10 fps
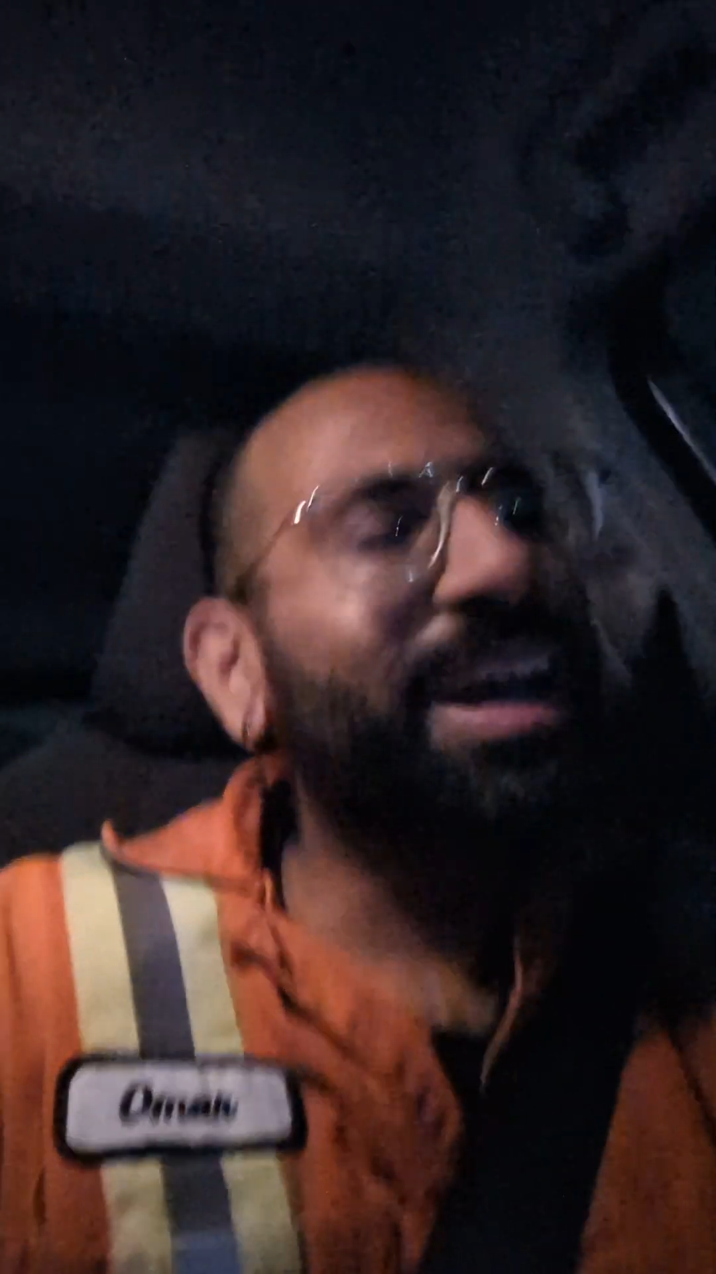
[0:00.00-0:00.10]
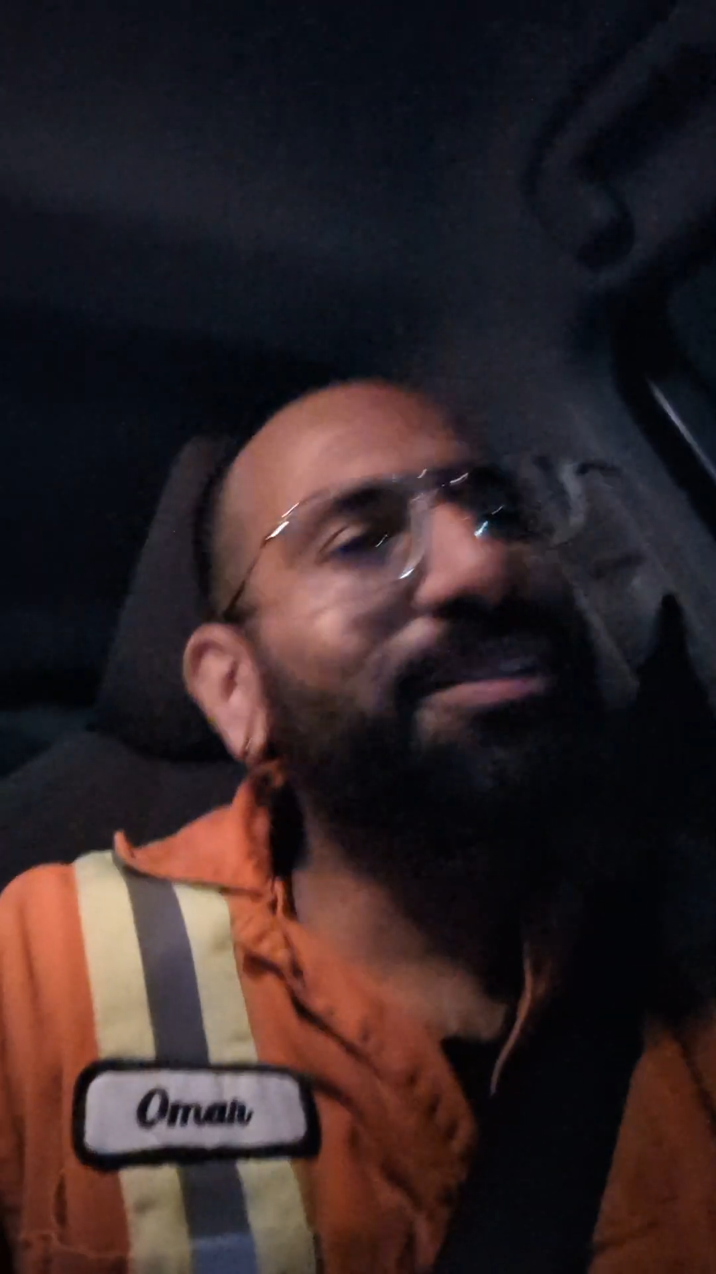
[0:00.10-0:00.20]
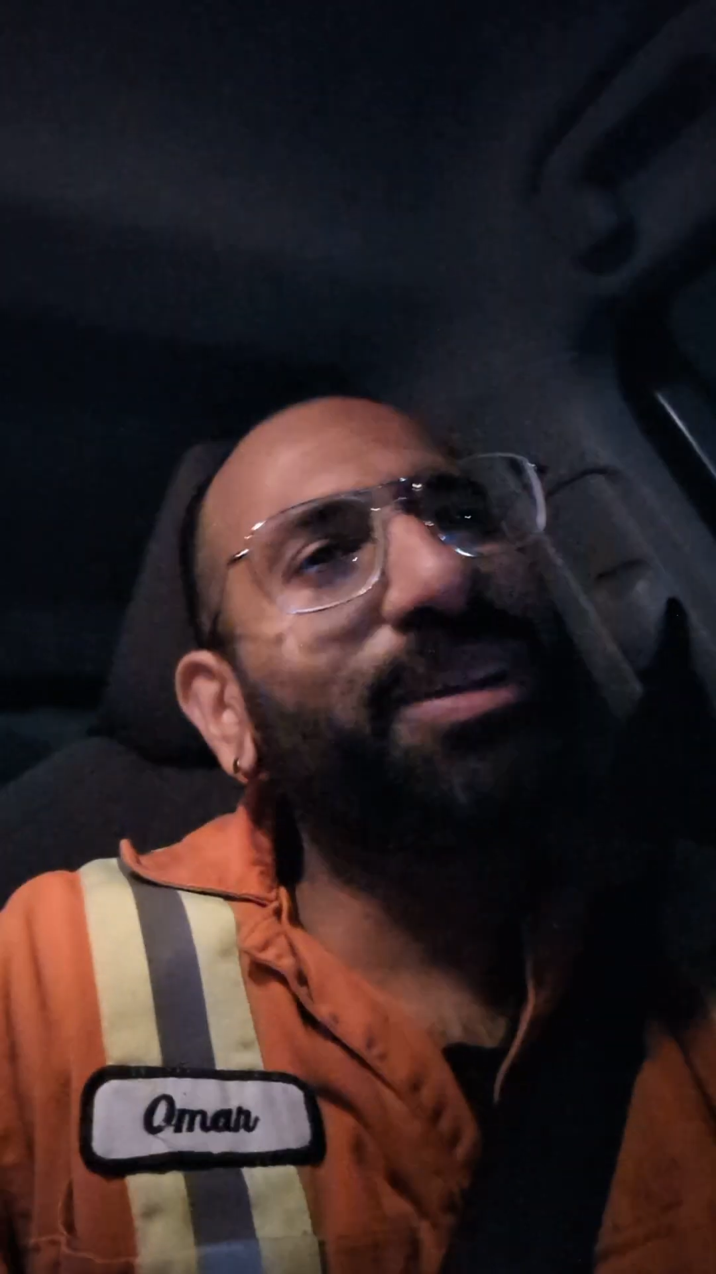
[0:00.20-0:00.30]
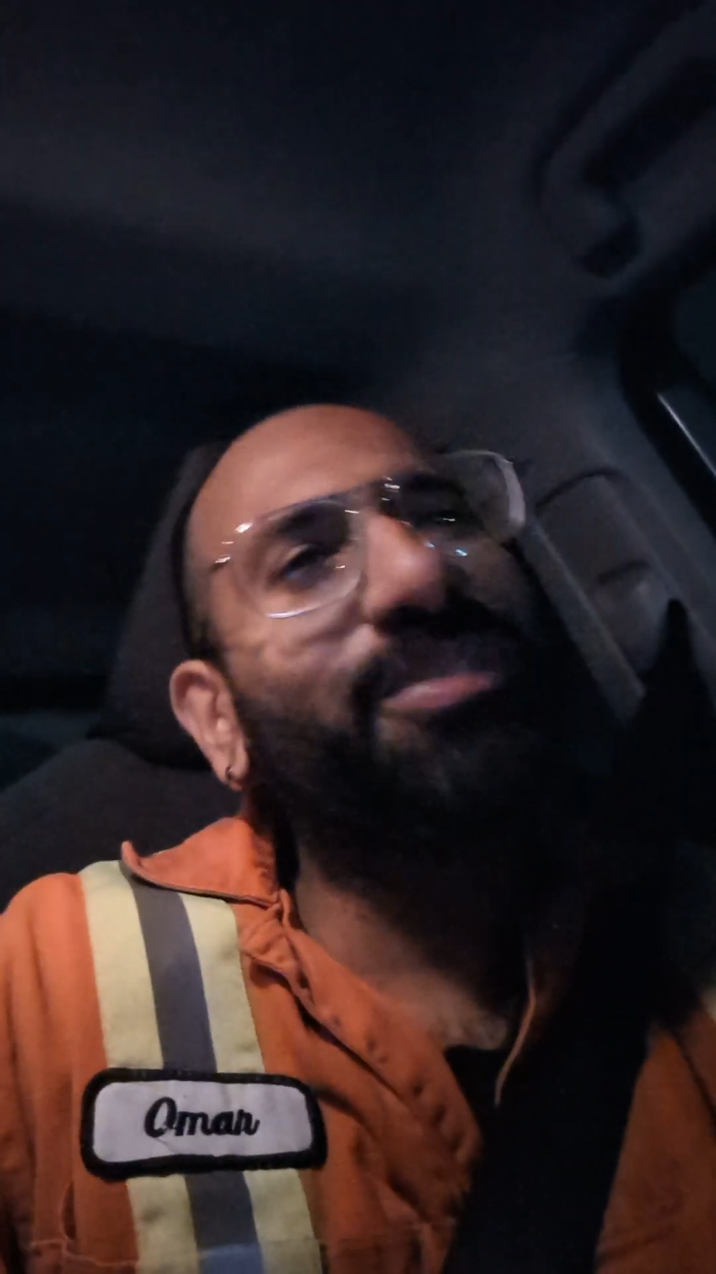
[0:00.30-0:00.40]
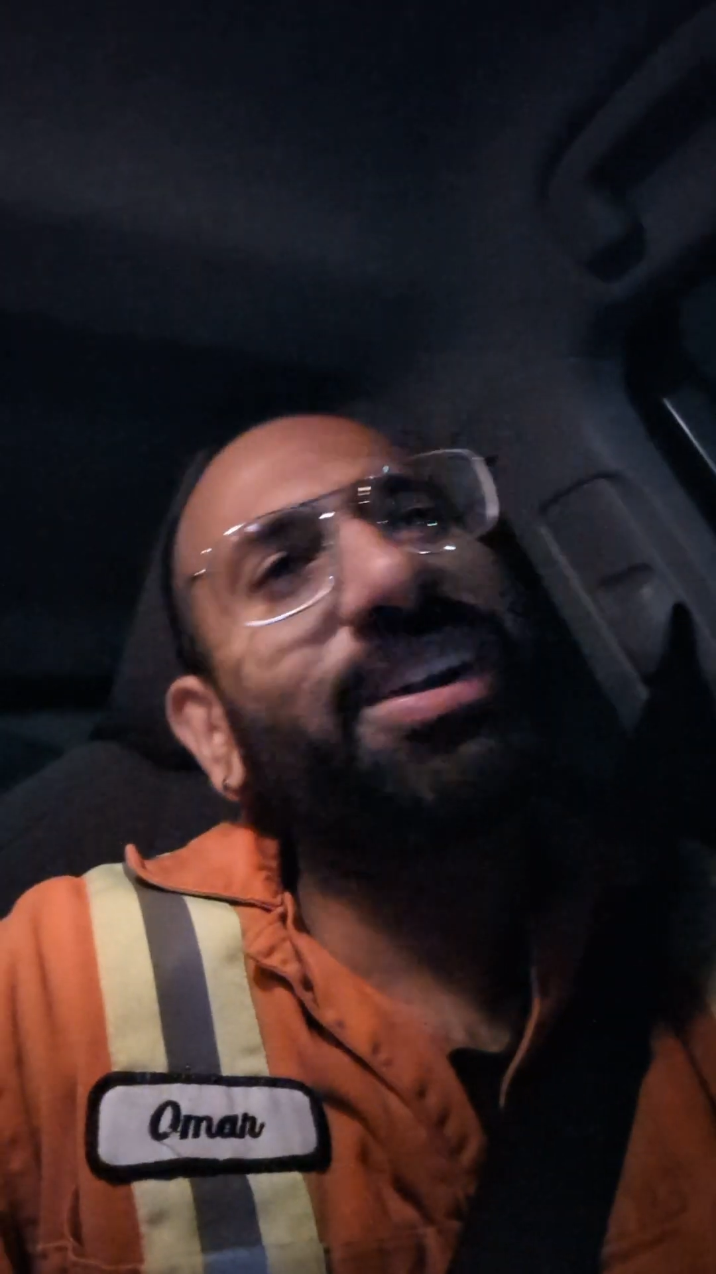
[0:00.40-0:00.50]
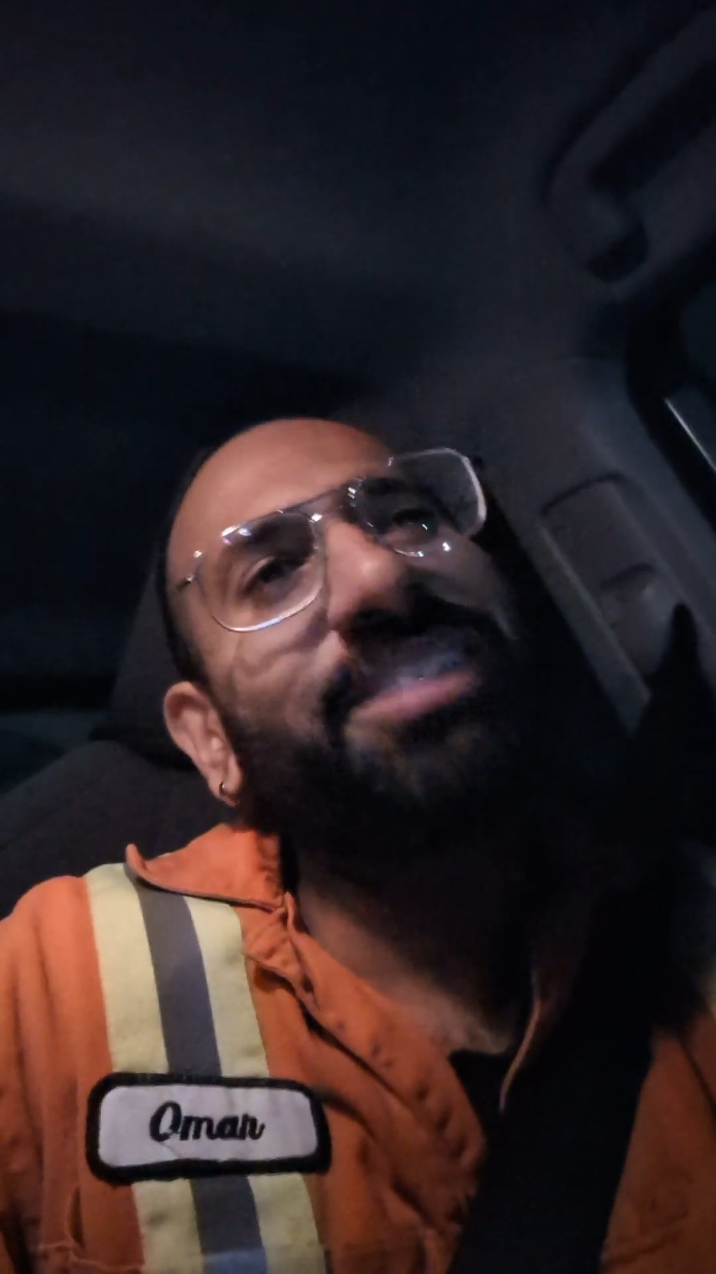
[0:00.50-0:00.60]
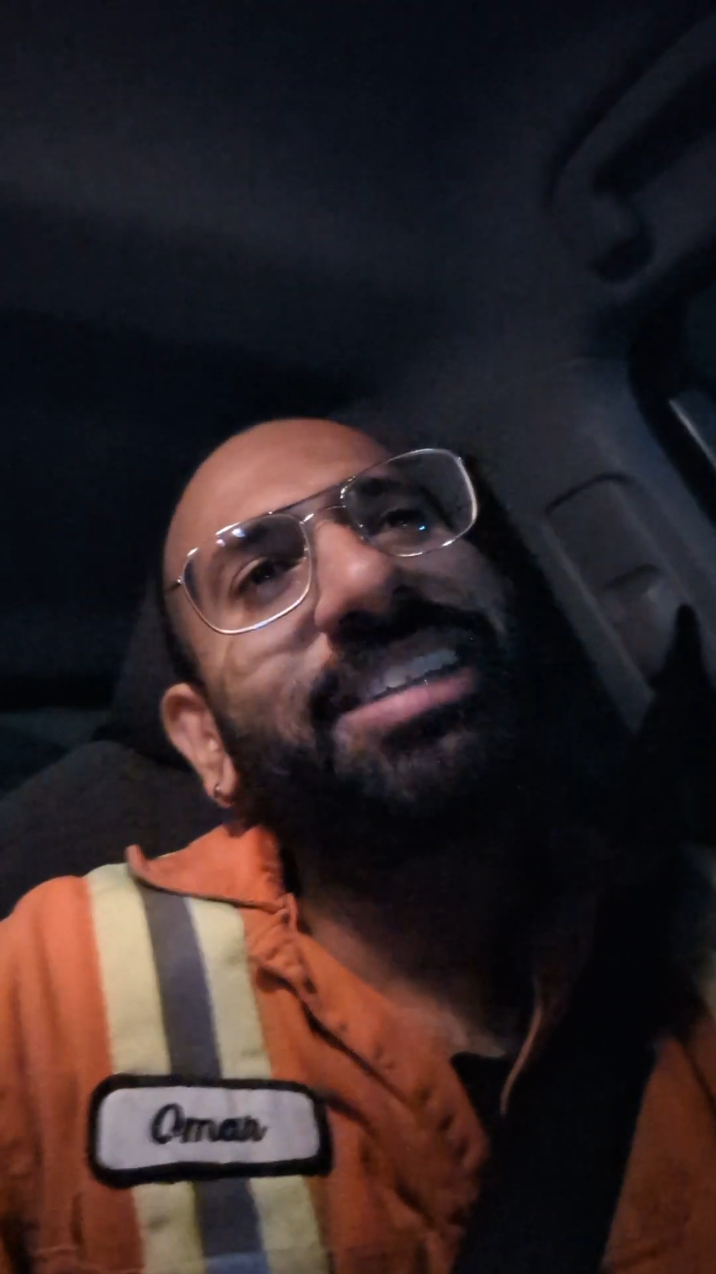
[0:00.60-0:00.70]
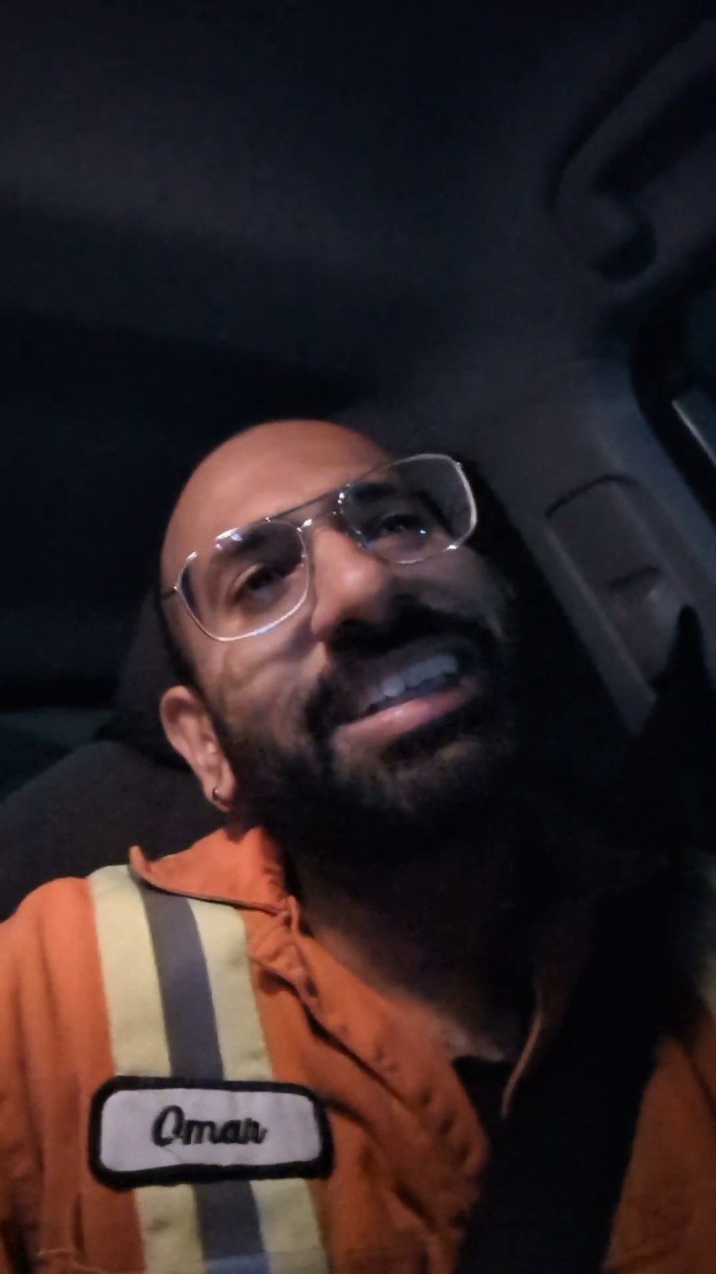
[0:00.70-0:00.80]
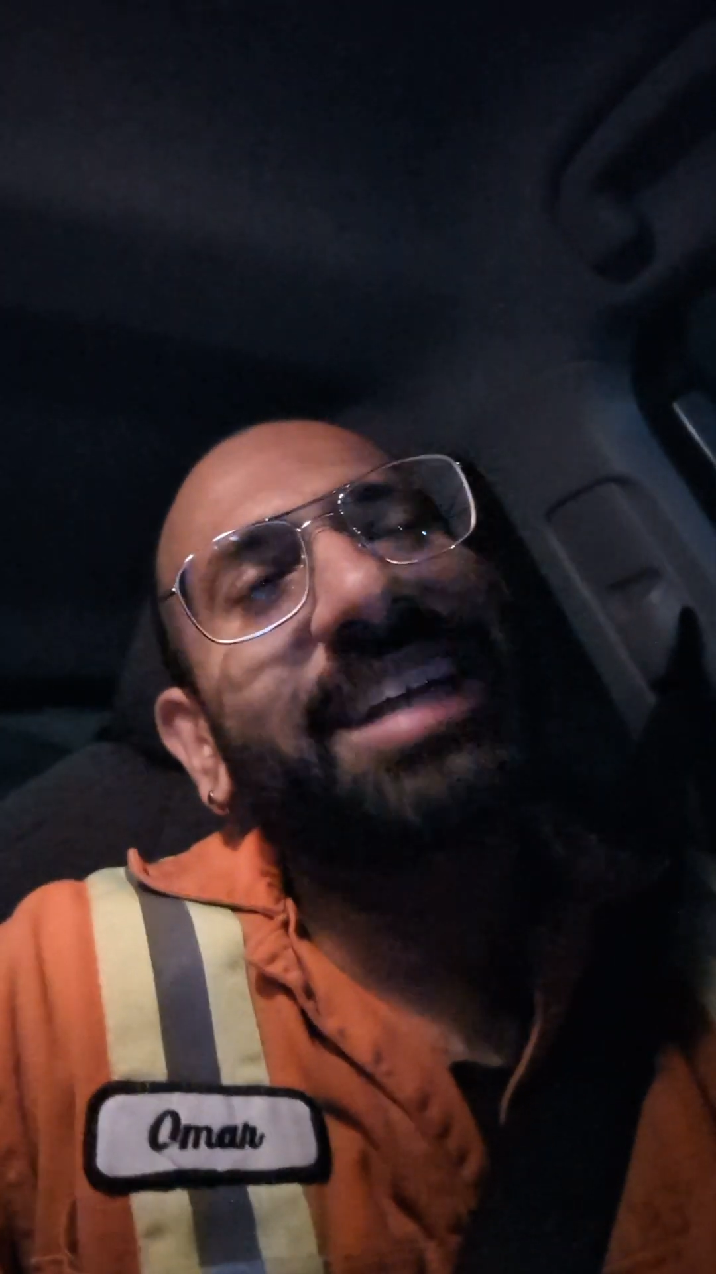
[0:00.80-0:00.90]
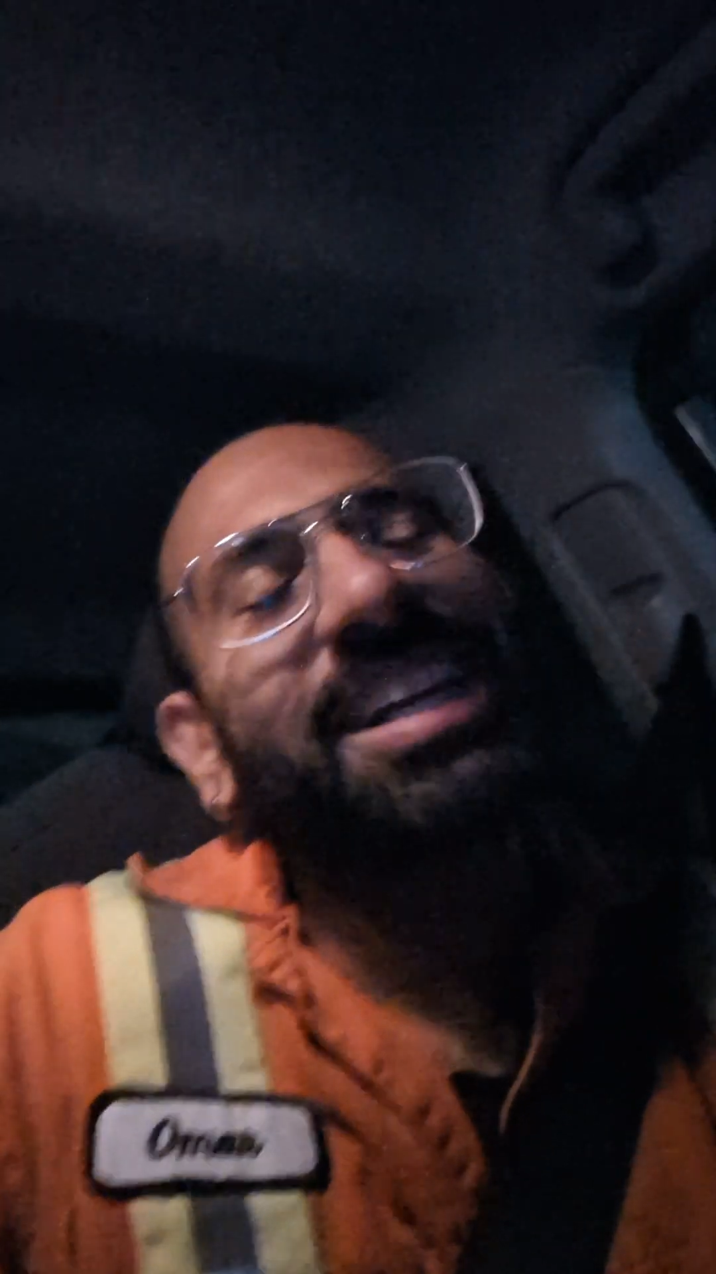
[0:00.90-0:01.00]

Every one of these